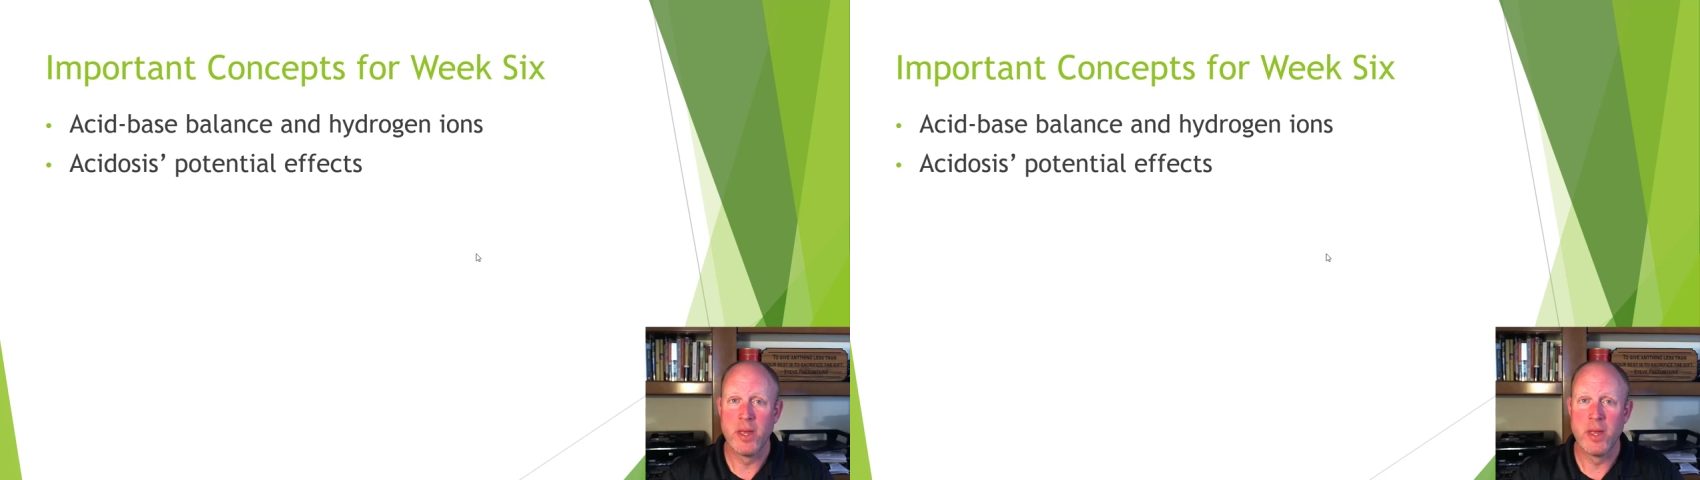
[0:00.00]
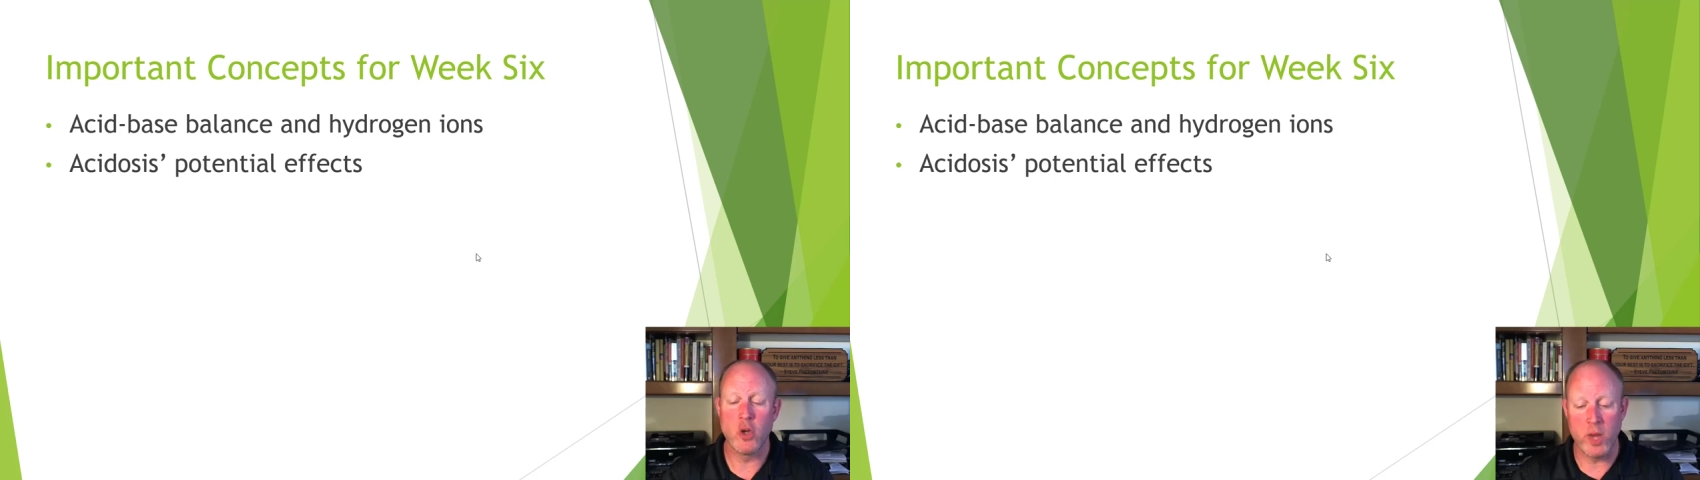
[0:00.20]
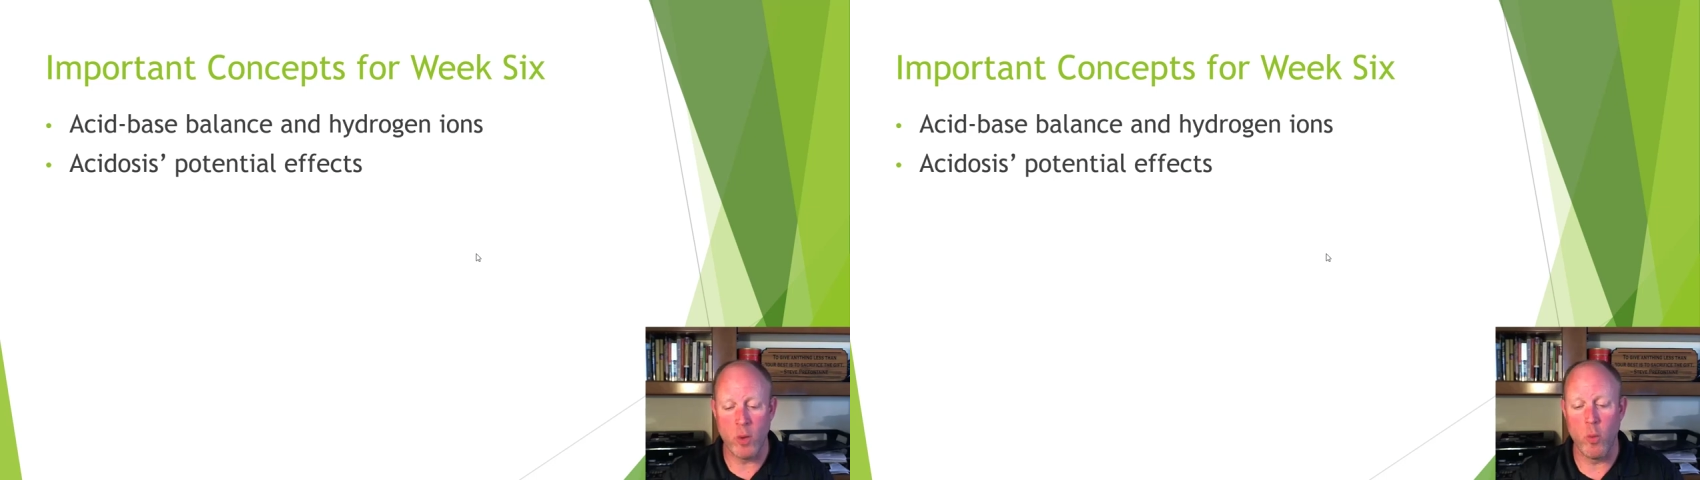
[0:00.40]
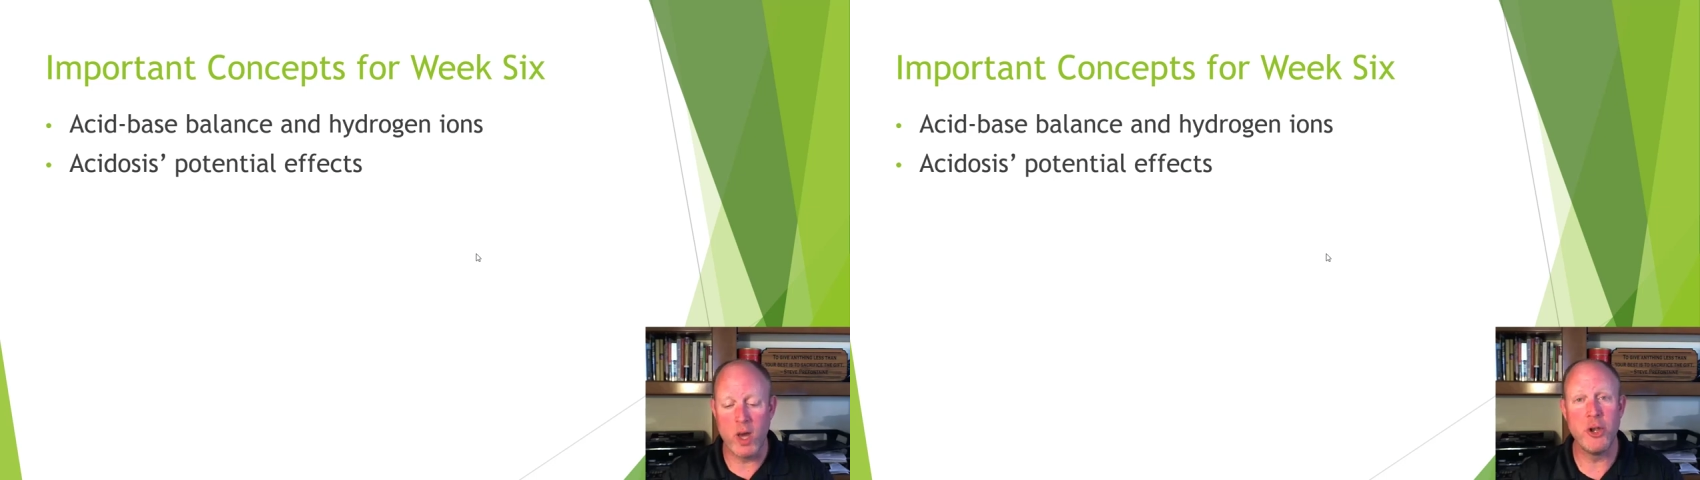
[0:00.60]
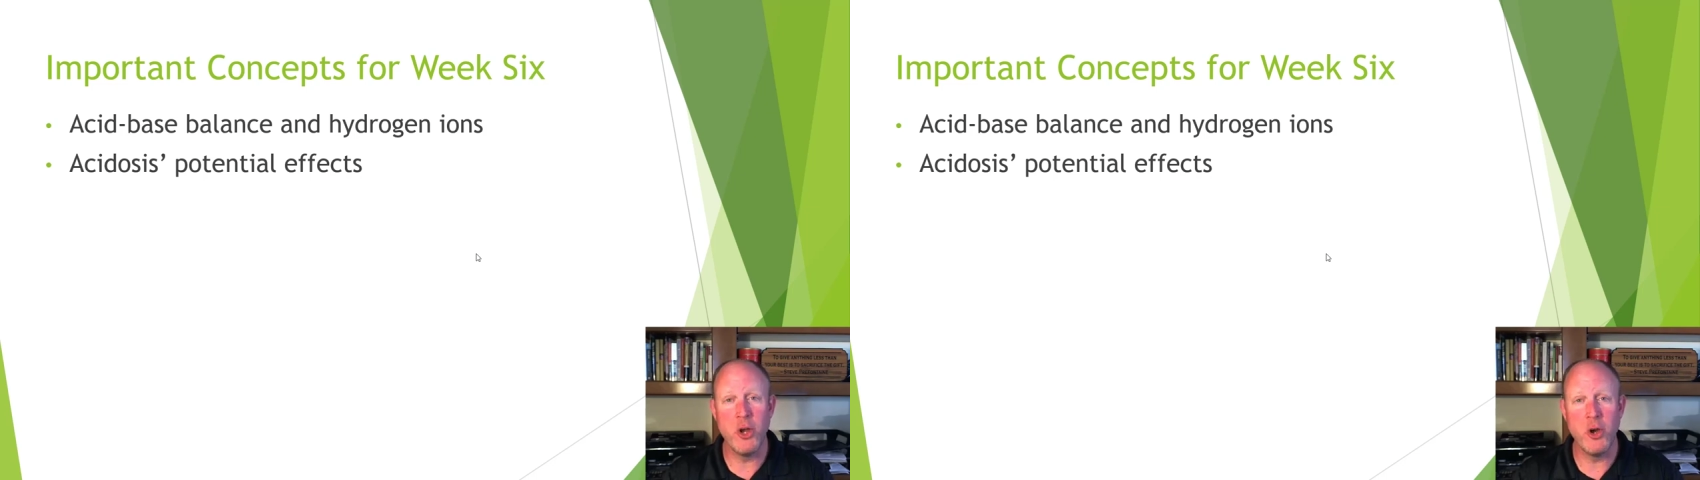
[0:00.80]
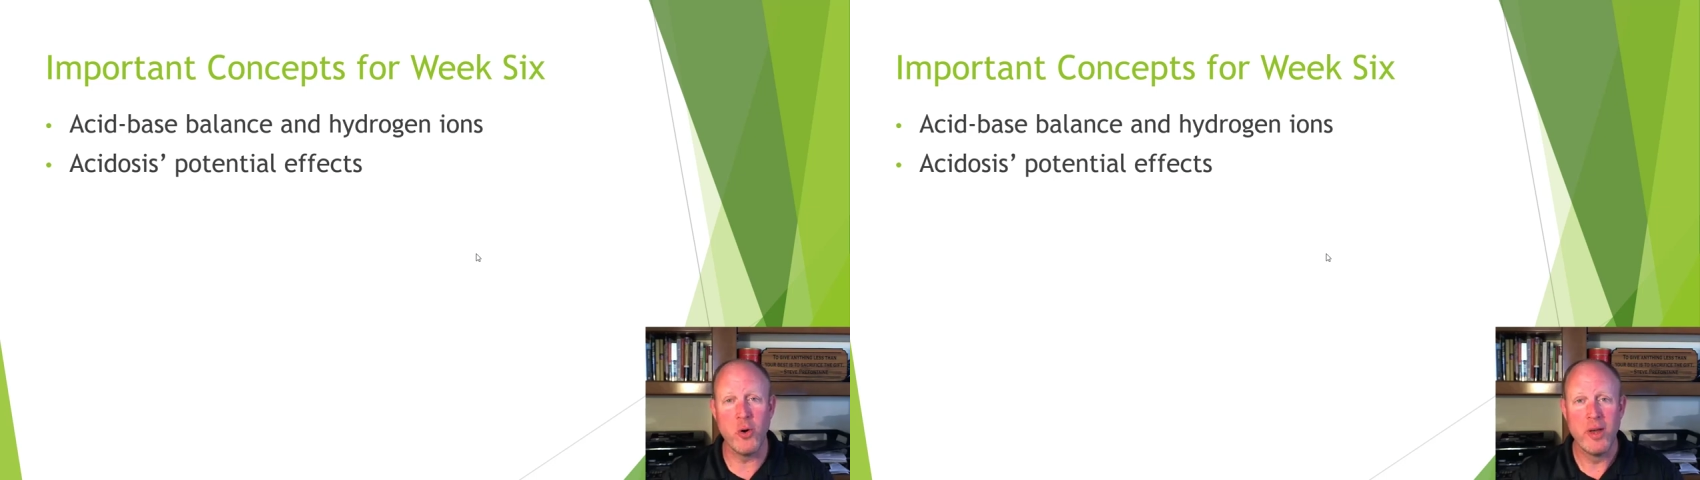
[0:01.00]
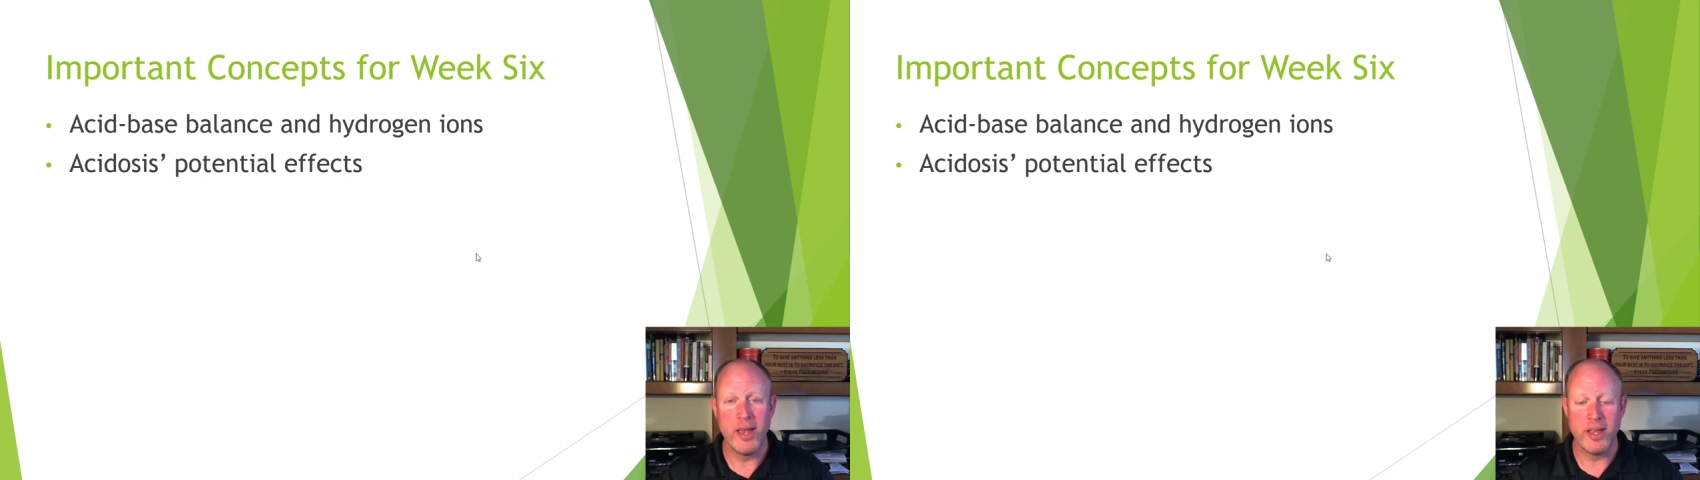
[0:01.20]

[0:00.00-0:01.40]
So what you want to do